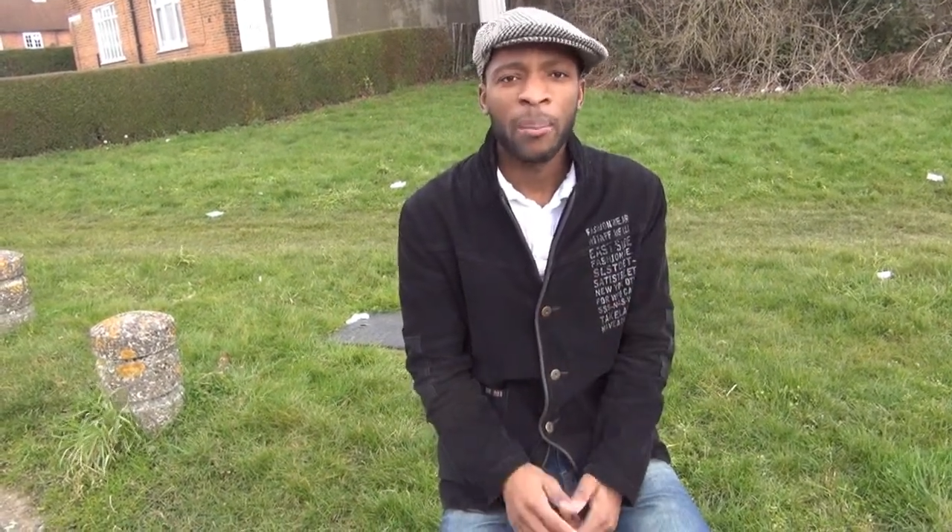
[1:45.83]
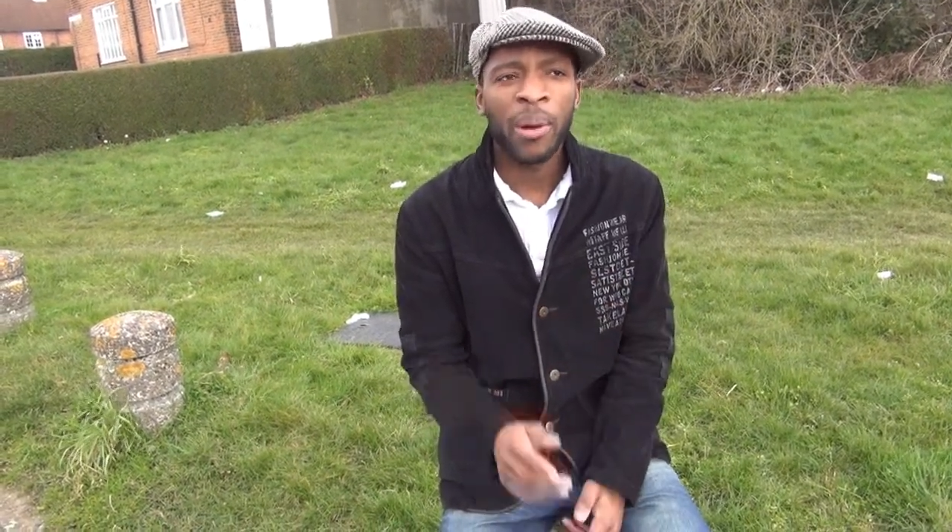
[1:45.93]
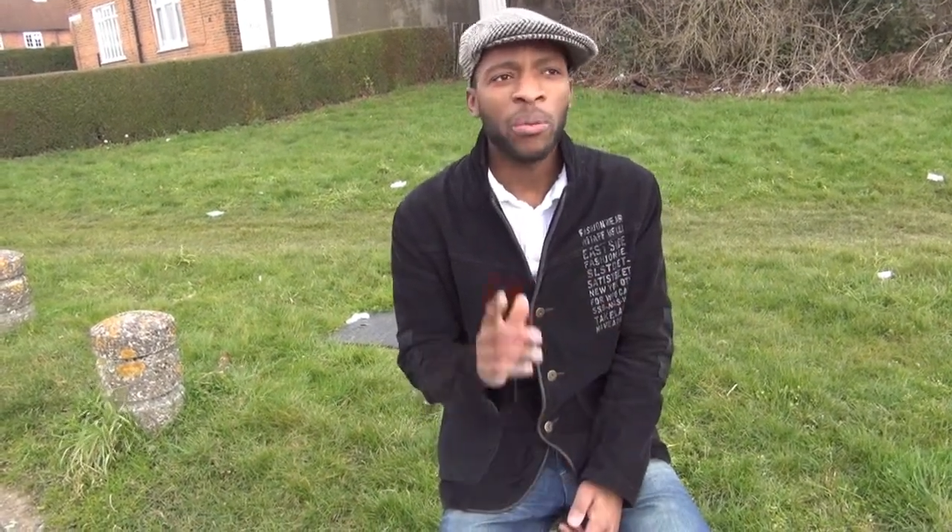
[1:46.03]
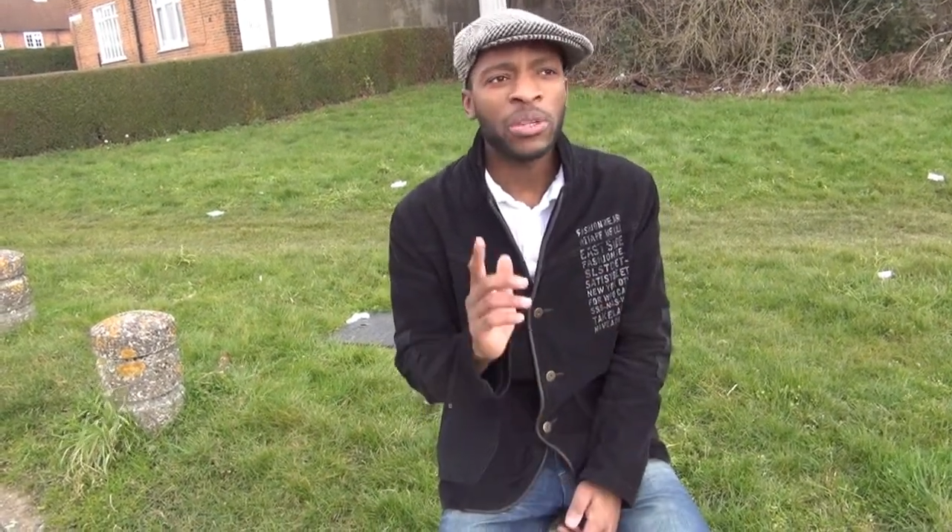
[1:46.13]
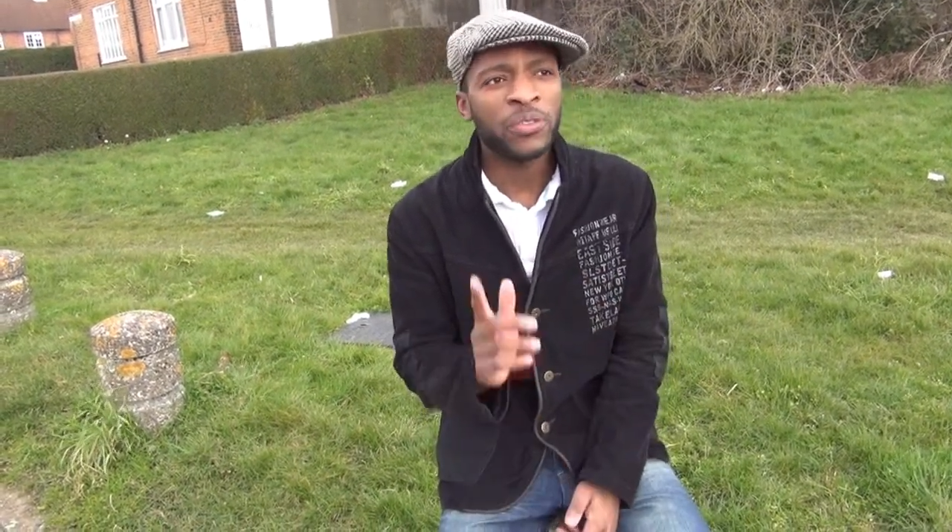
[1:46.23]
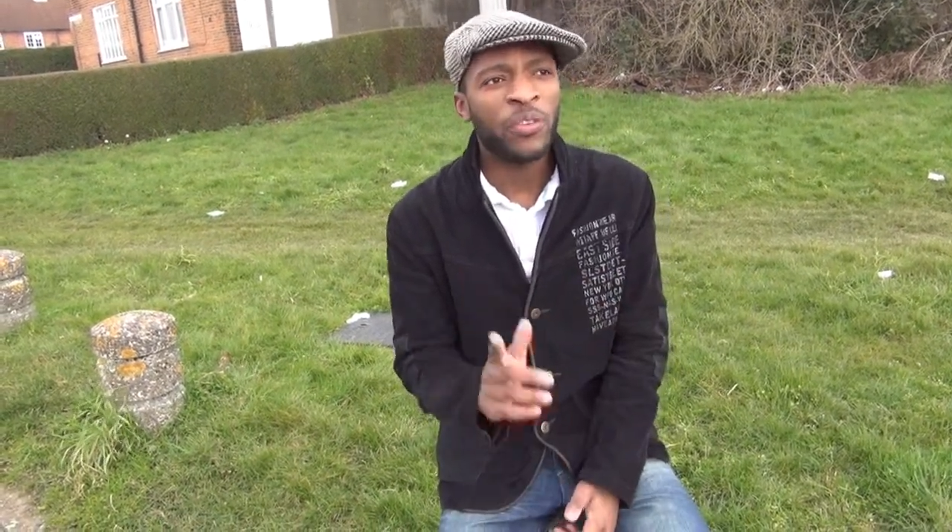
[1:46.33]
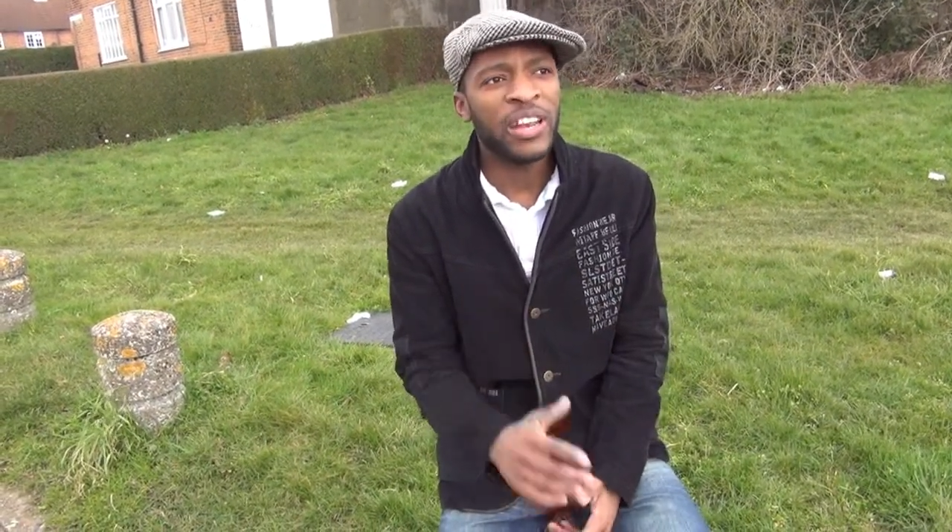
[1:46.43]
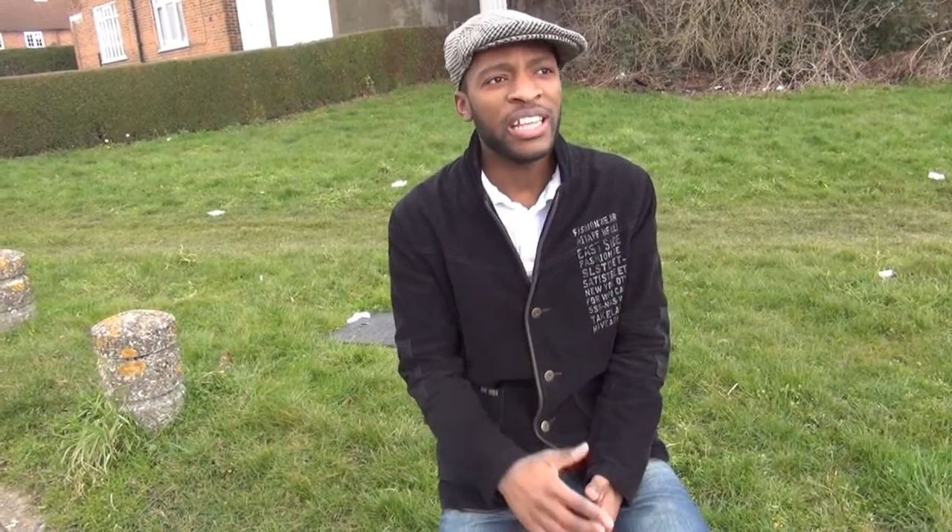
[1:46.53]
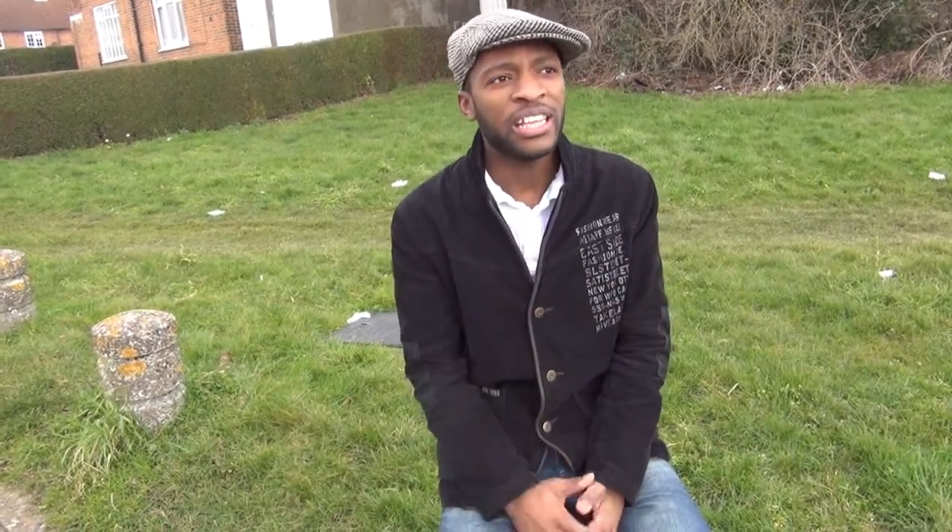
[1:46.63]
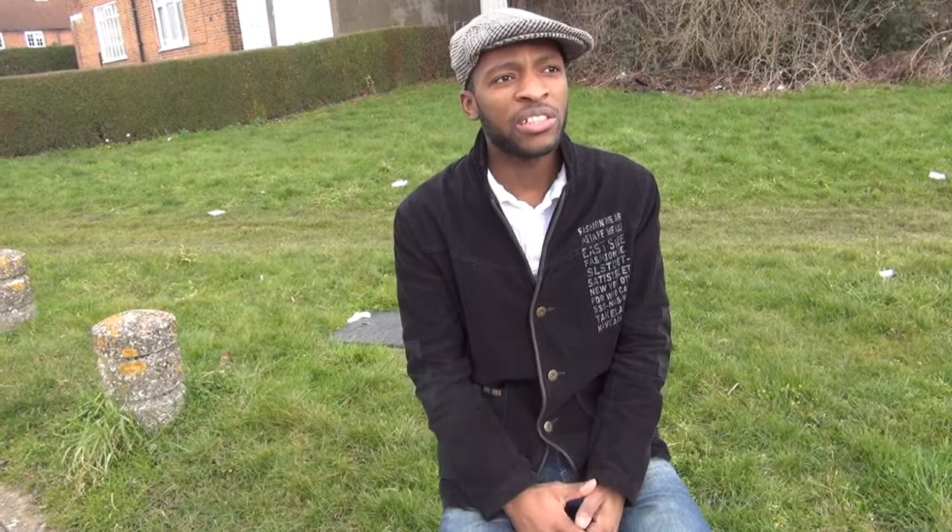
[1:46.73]
But what's
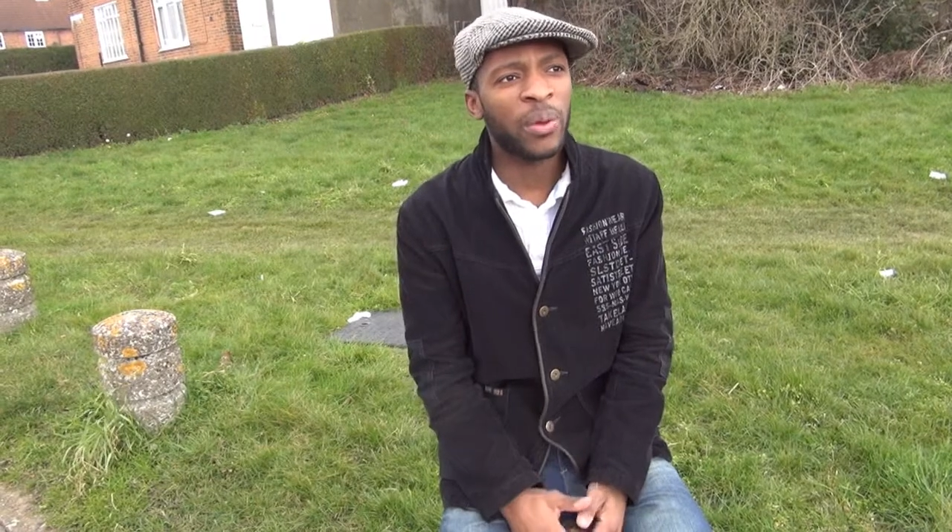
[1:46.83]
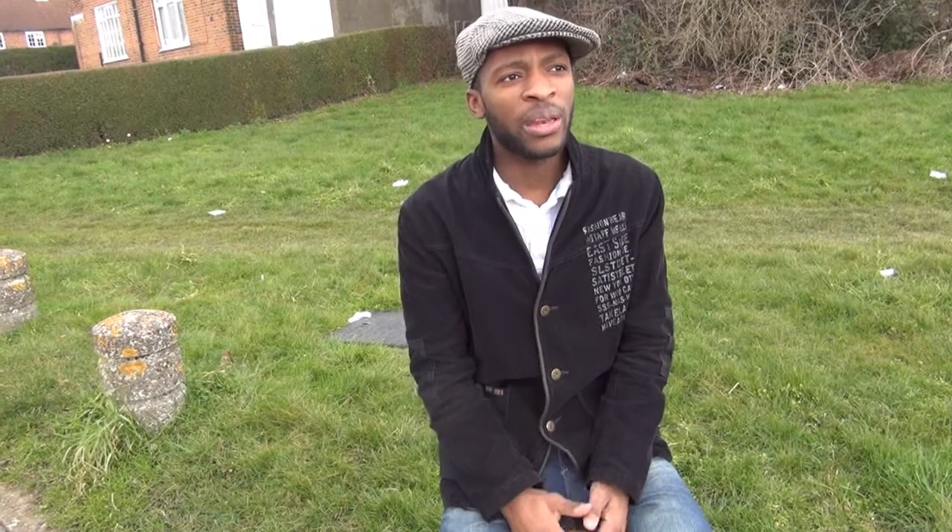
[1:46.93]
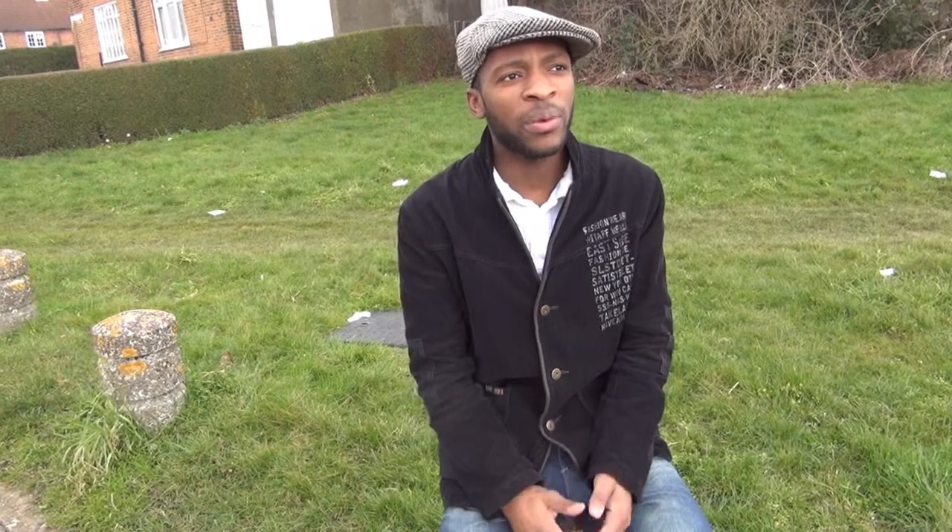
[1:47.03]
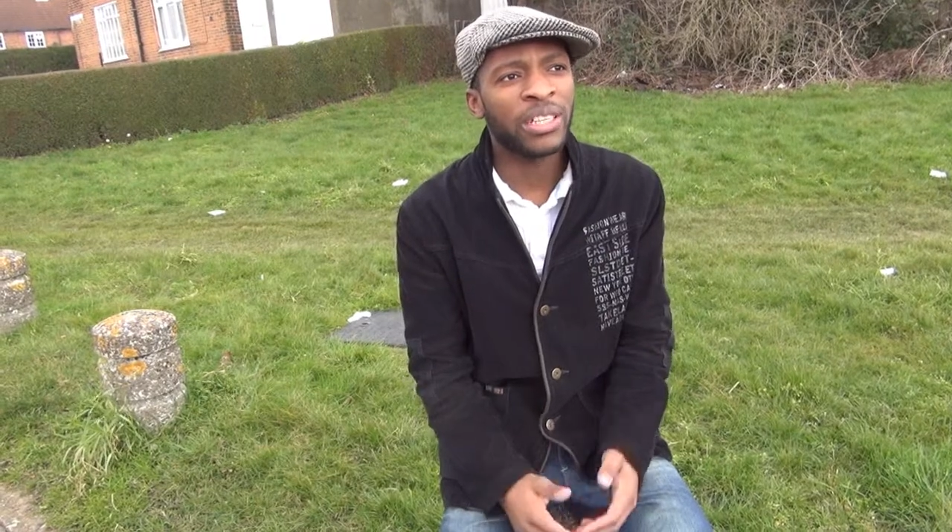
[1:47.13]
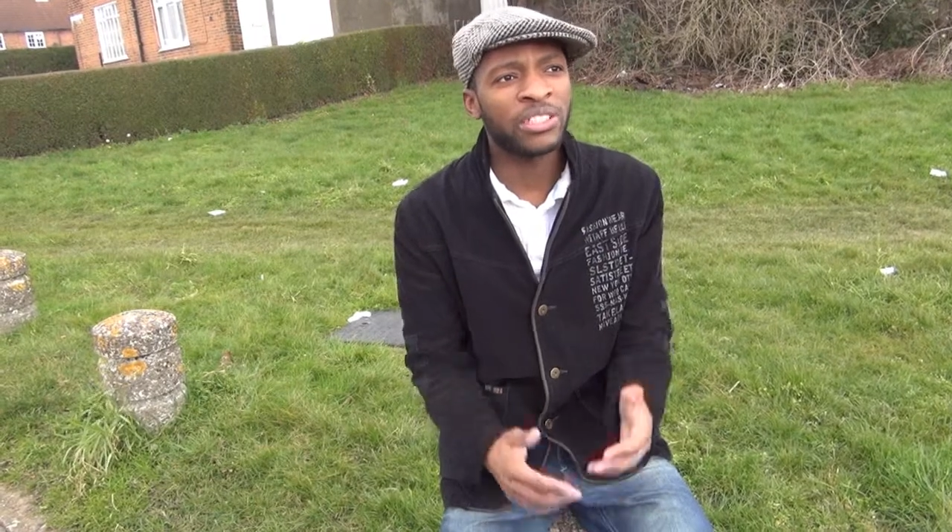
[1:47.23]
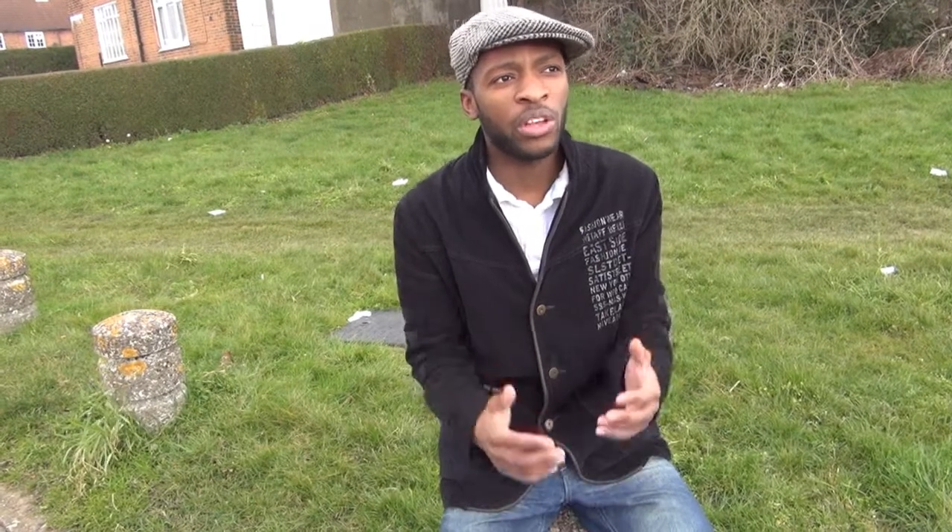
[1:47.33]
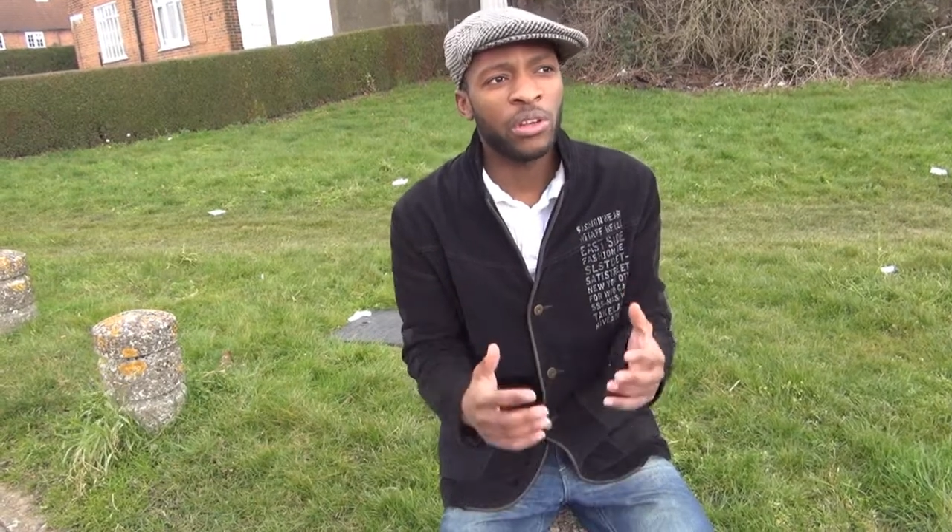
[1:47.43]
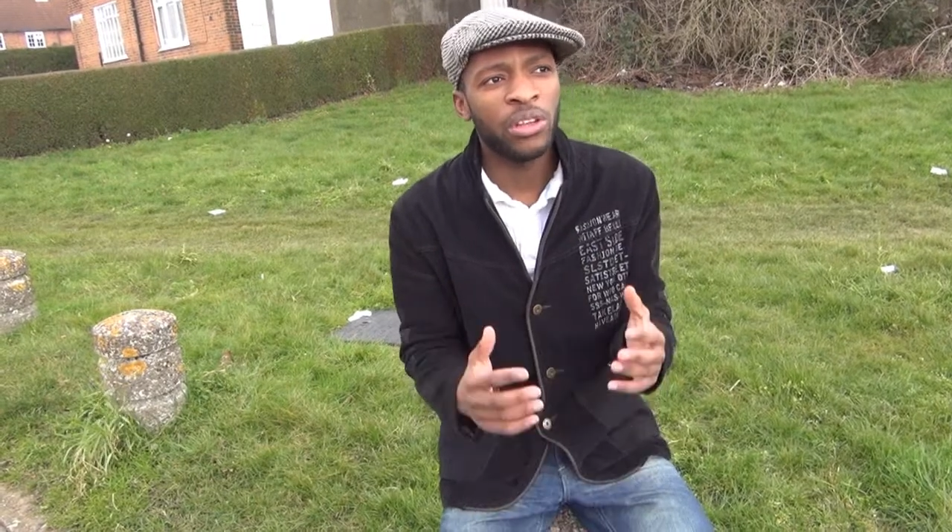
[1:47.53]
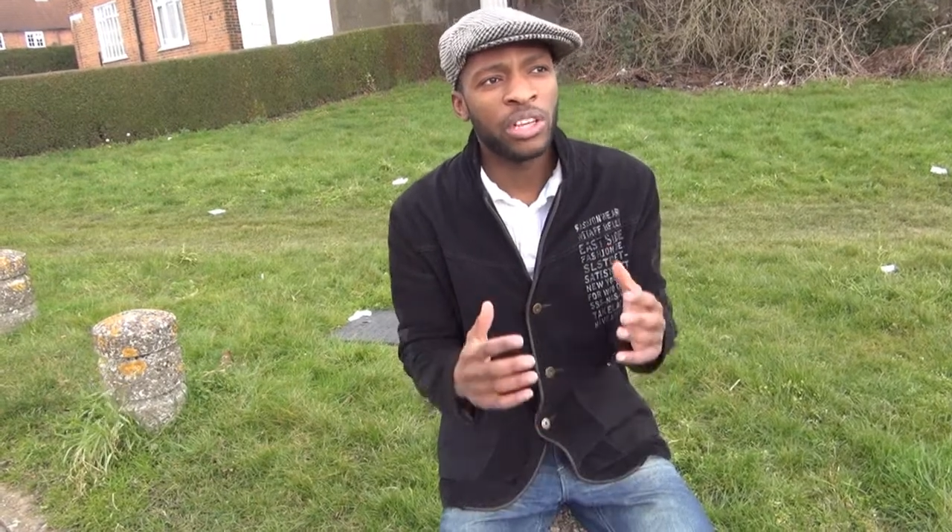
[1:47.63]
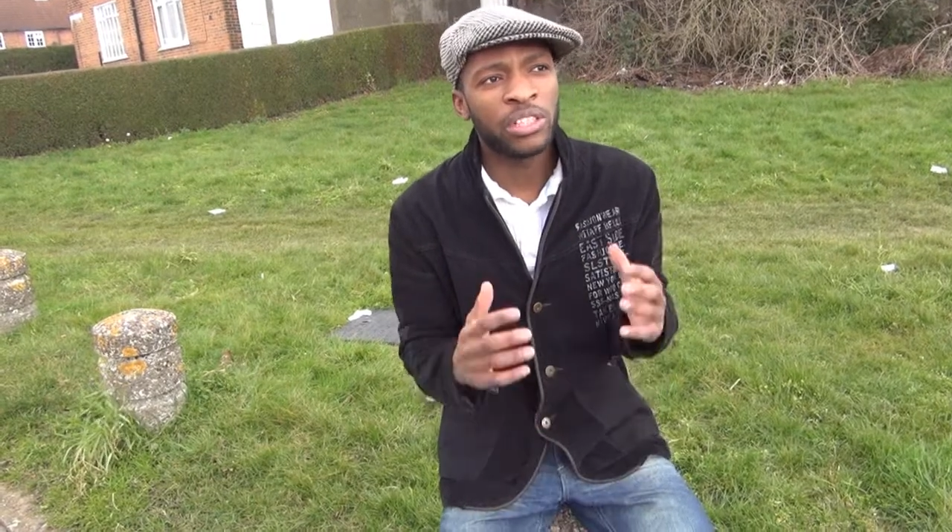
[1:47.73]
funny is when we're so